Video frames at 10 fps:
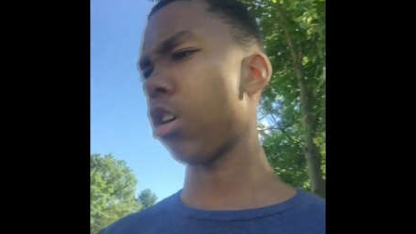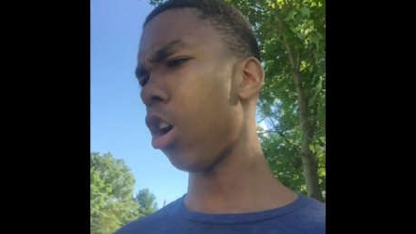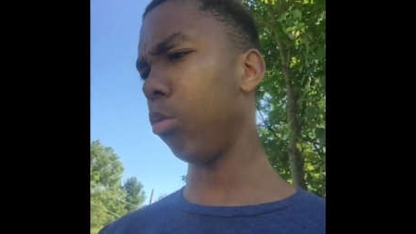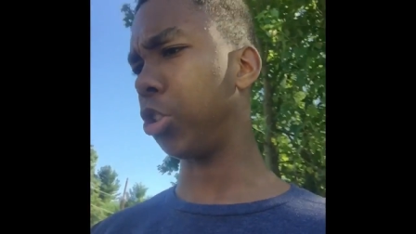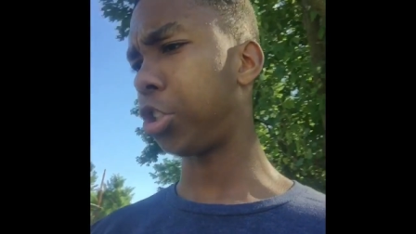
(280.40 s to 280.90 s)

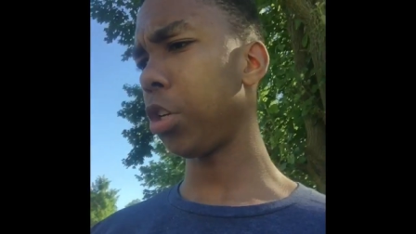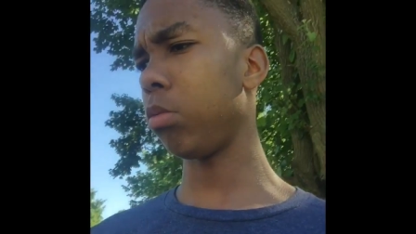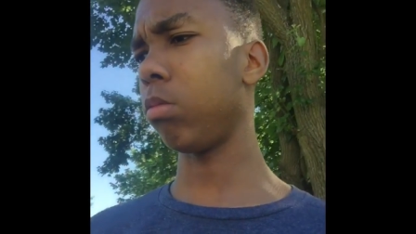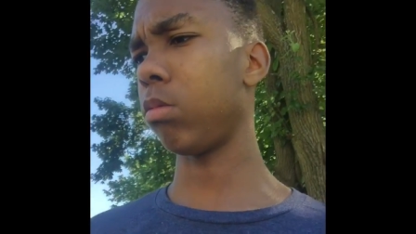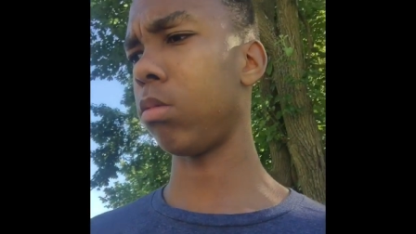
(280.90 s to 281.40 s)
Oh,
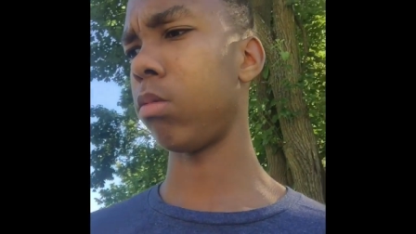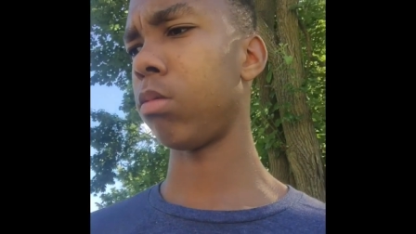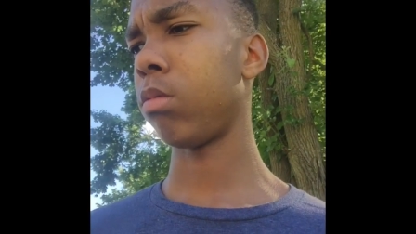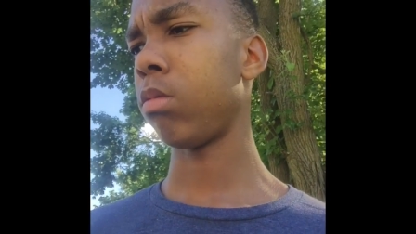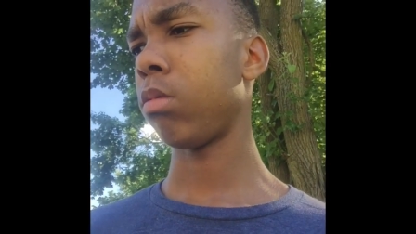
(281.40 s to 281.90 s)
shoot.
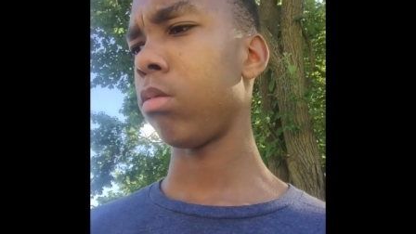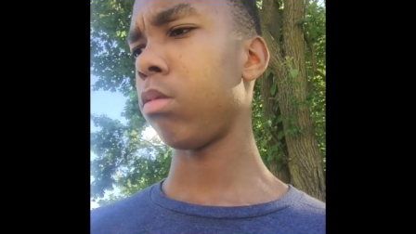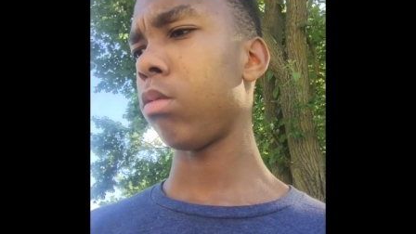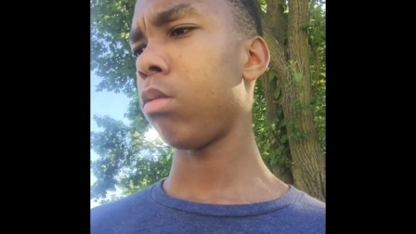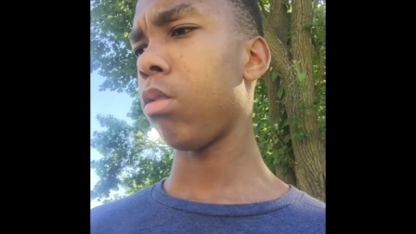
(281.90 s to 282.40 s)

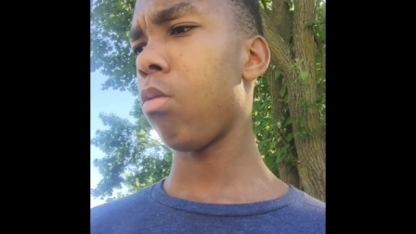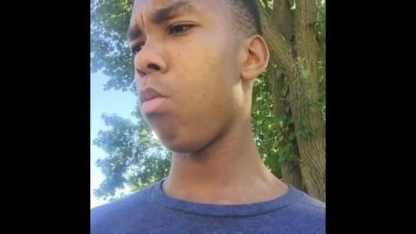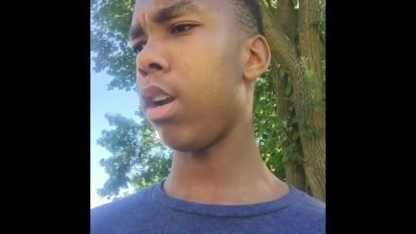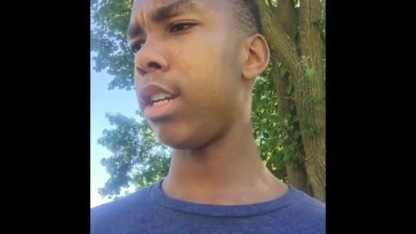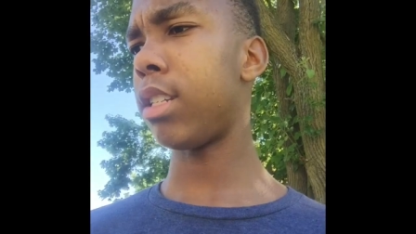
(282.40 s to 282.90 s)

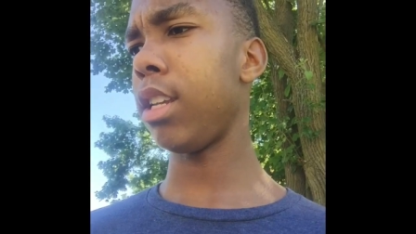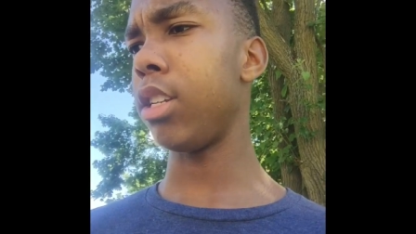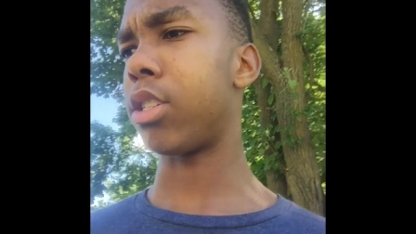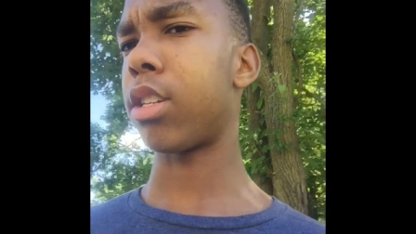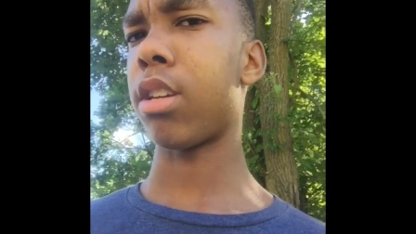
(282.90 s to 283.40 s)
What is
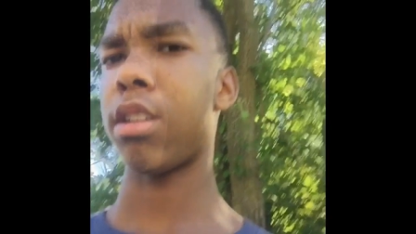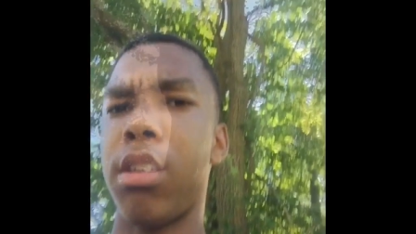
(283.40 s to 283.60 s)
this?